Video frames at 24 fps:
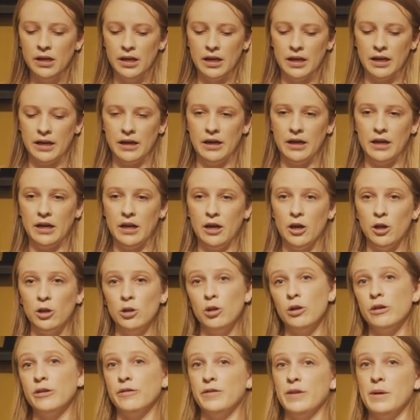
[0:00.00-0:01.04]
a
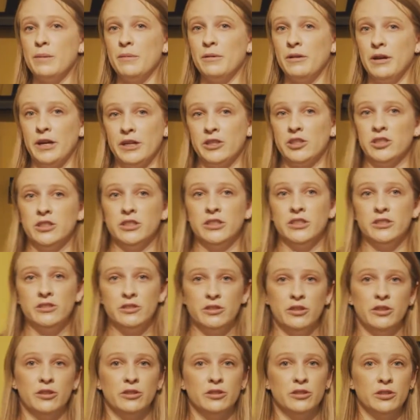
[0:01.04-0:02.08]
lot of them are actually
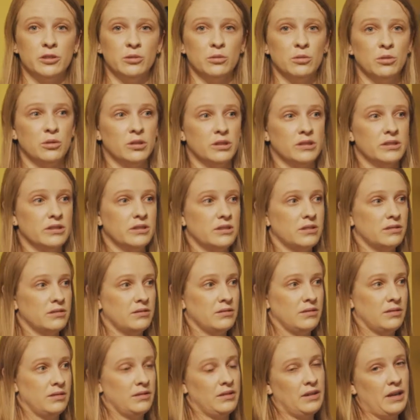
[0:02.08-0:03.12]
skewed towards
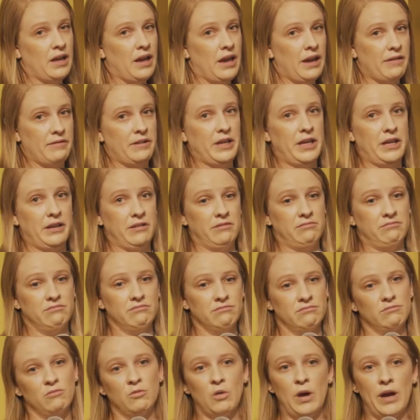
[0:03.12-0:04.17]
having
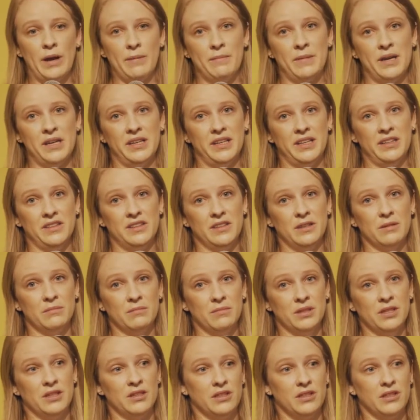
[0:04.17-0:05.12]
white men in them